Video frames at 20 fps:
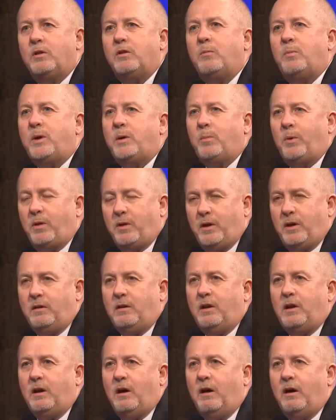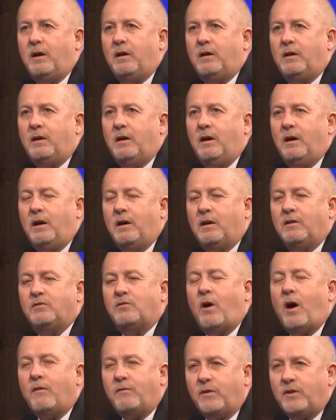and the people in uh, uh, his
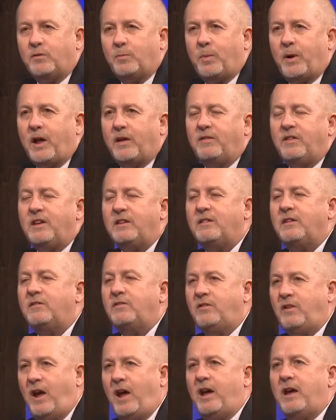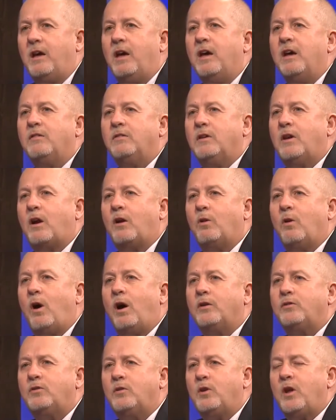office, but I think to say that our
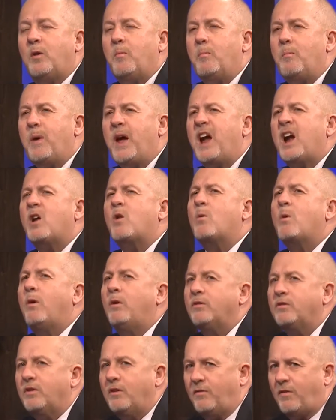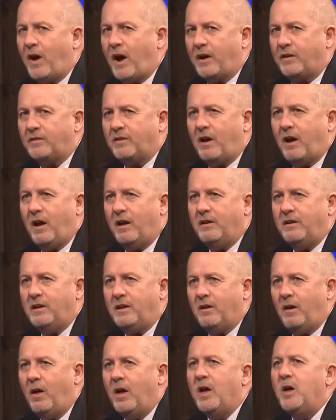lawsuit imperils the Foxconn
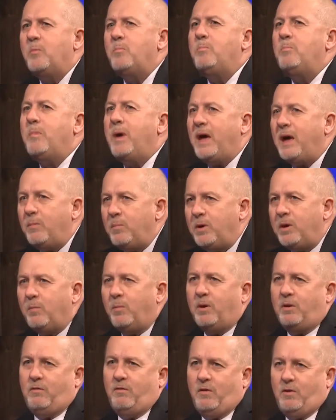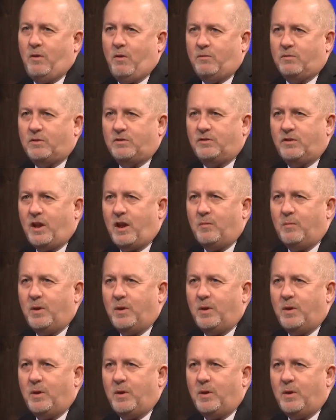deal may be a bit of an overstatement.